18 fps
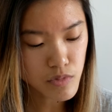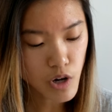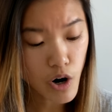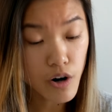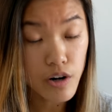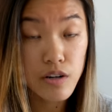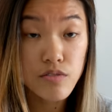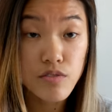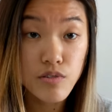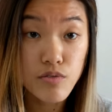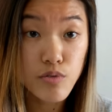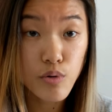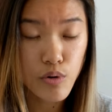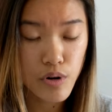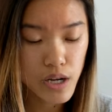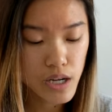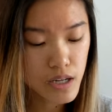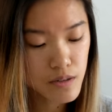Heart of the
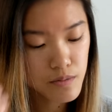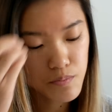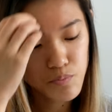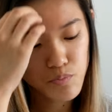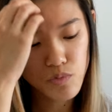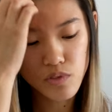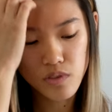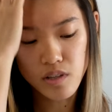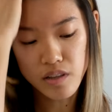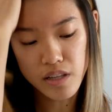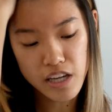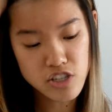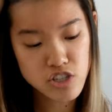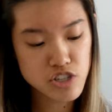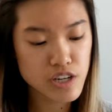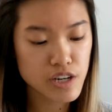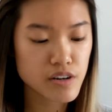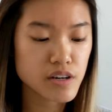Void, the
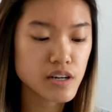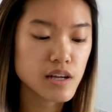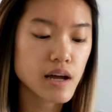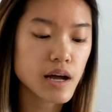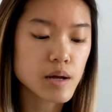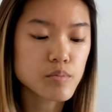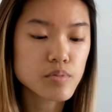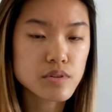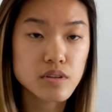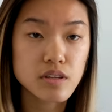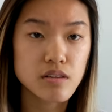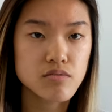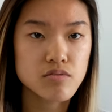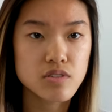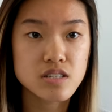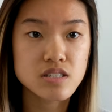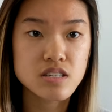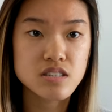legendary. I believe
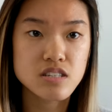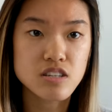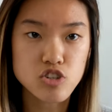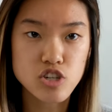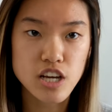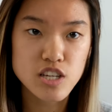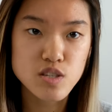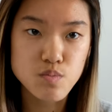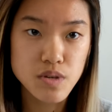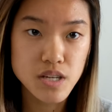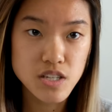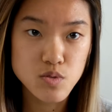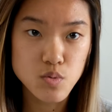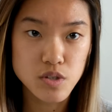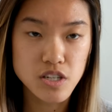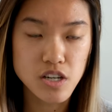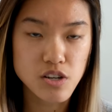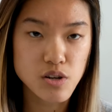this is the chest piece,
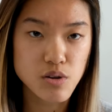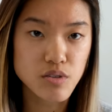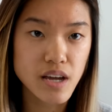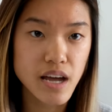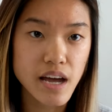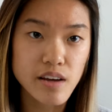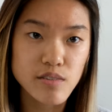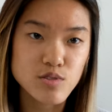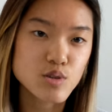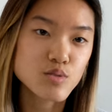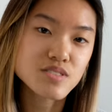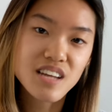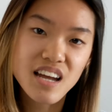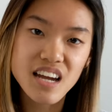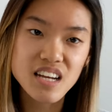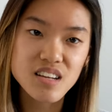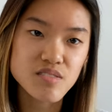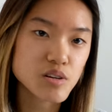which I don't have, so it's
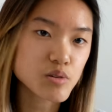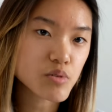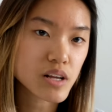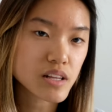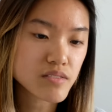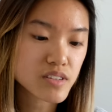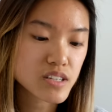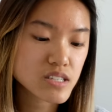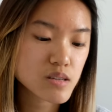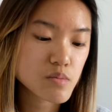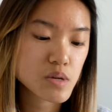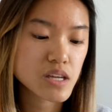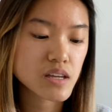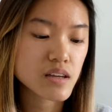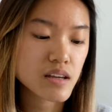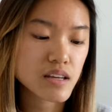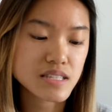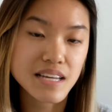kind of irrelevant to
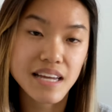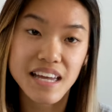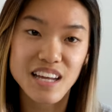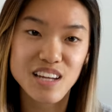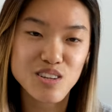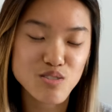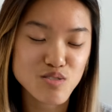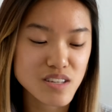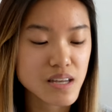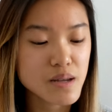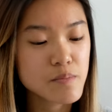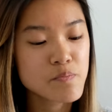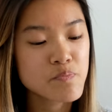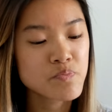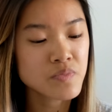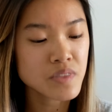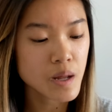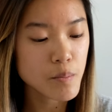me because I can't use it,
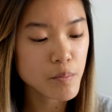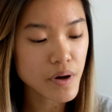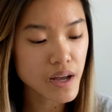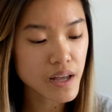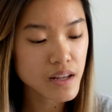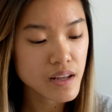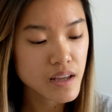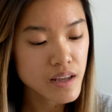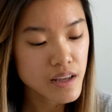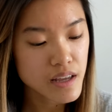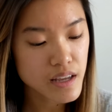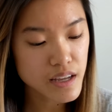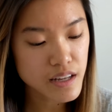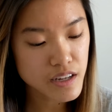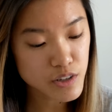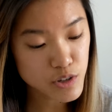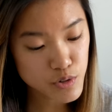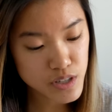but
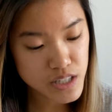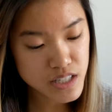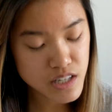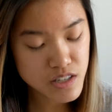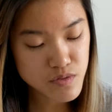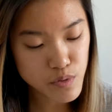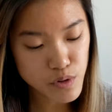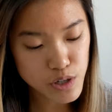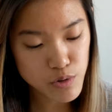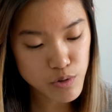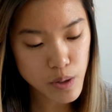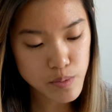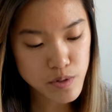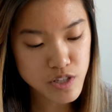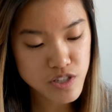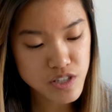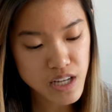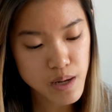it increases Void
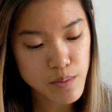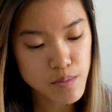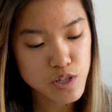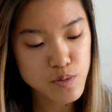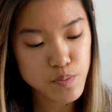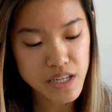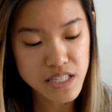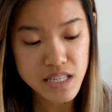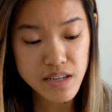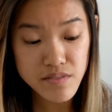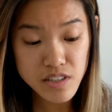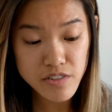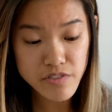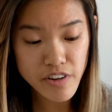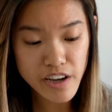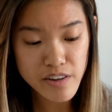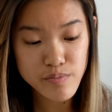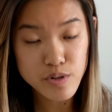Eruption's damage by
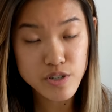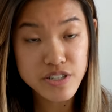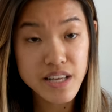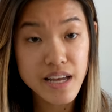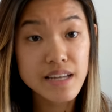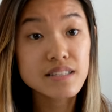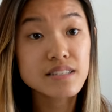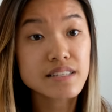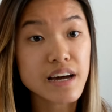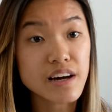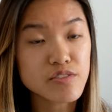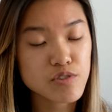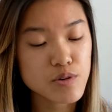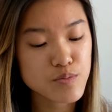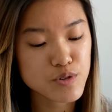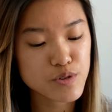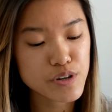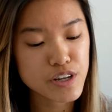seventy-five percent, down
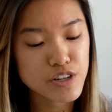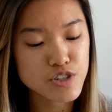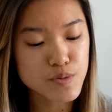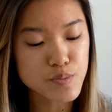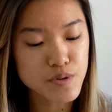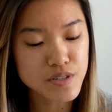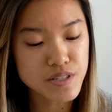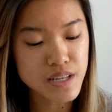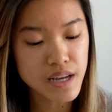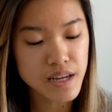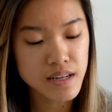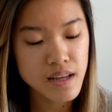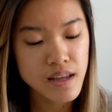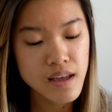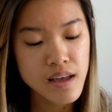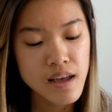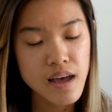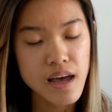from three hundred percent,
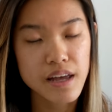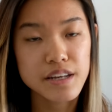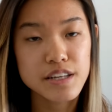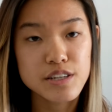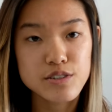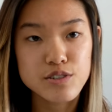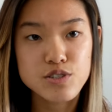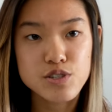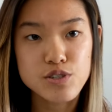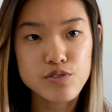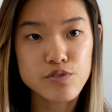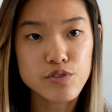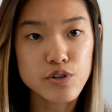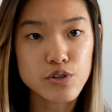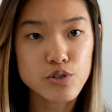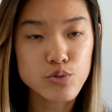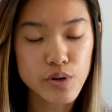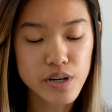and heals you
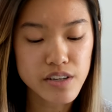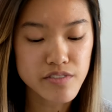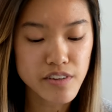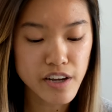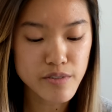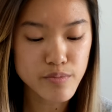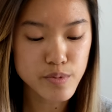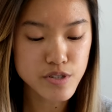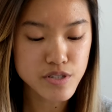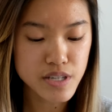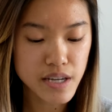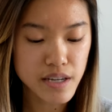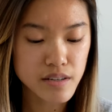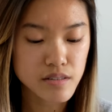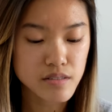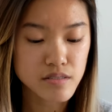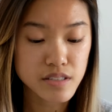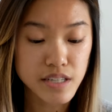for twenty-five percent,
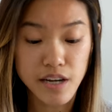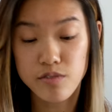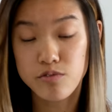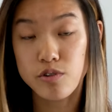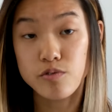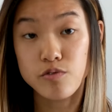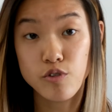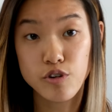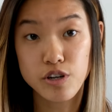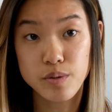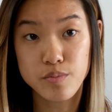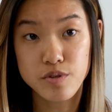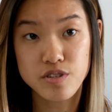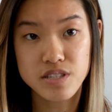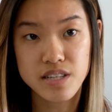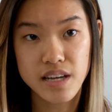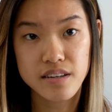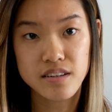down from forty
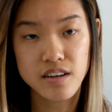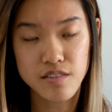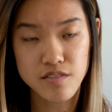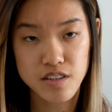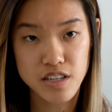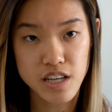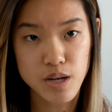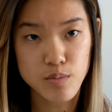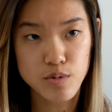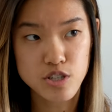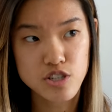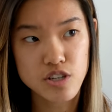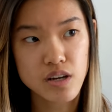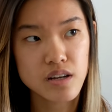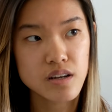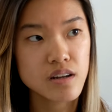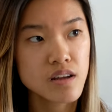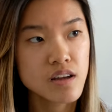percent of the damage
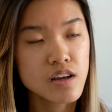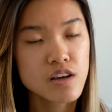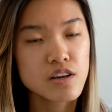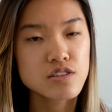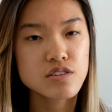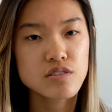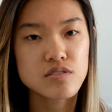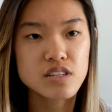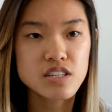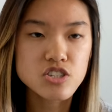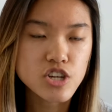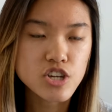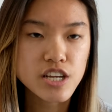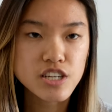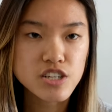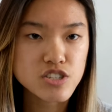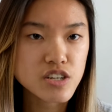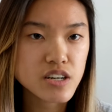done. So these
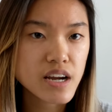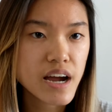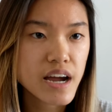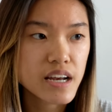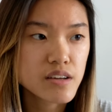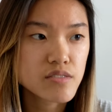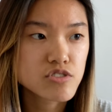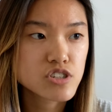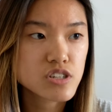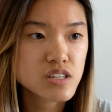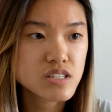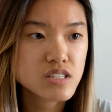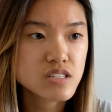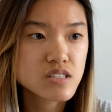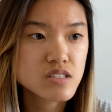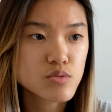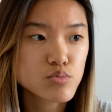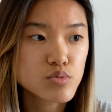changes are kind of
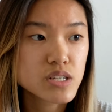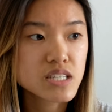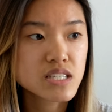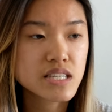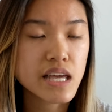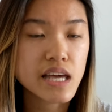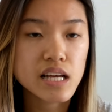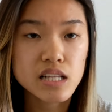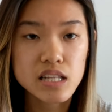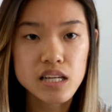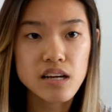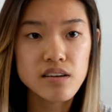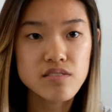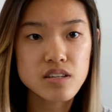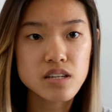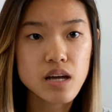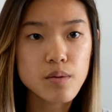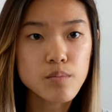just rescaling
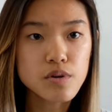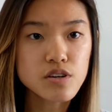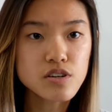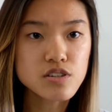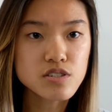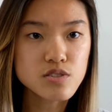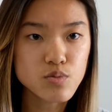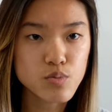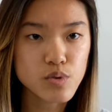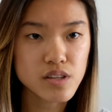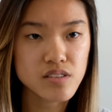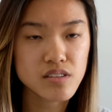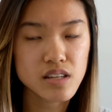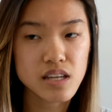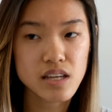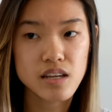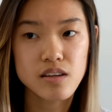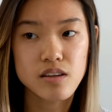of the numbers with
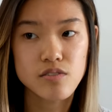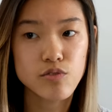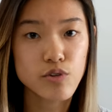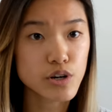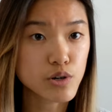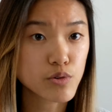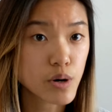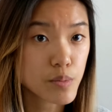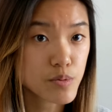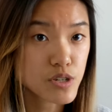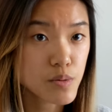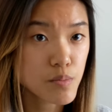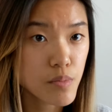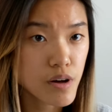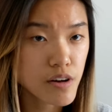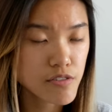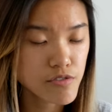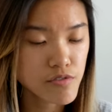the Void Eruption
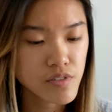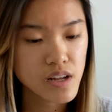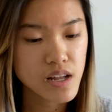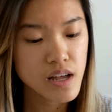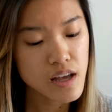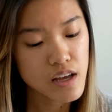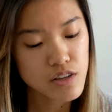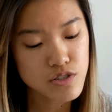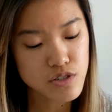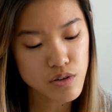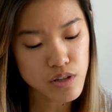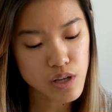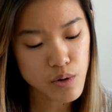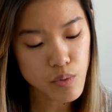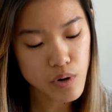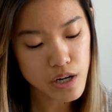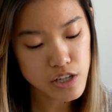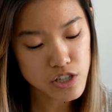buff. So
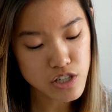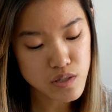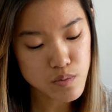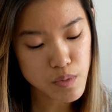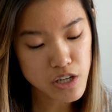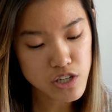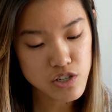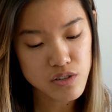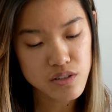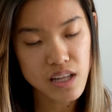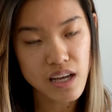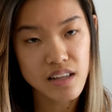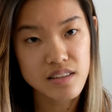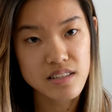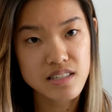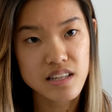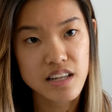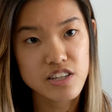they want to just make sure that
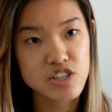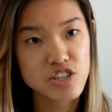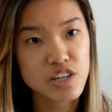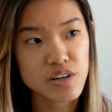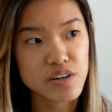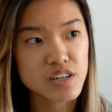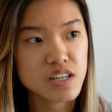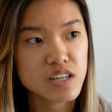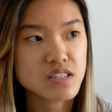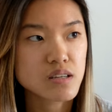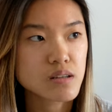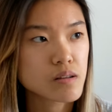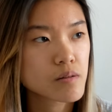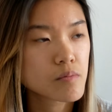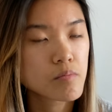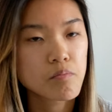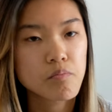this legendary doesn't